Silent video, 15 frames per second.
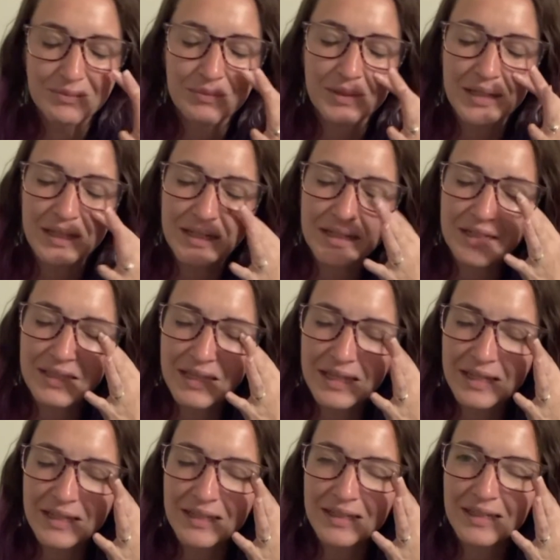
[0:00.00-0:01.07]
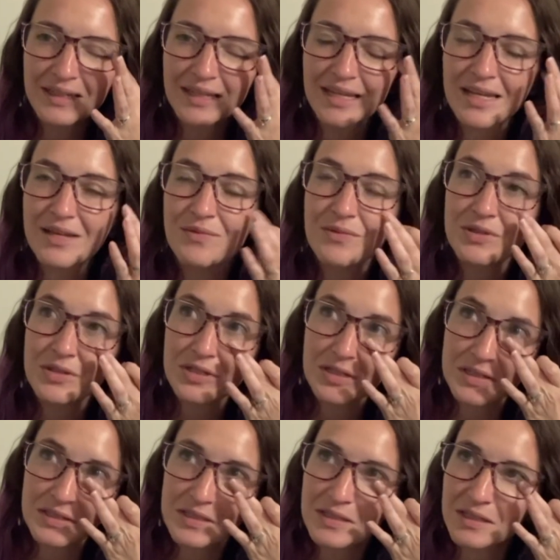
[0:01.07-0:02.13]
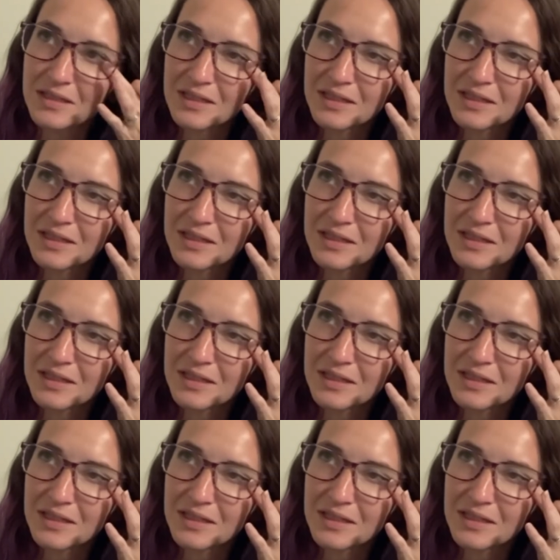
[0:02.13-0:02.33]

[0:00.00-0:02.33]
but like, it was just,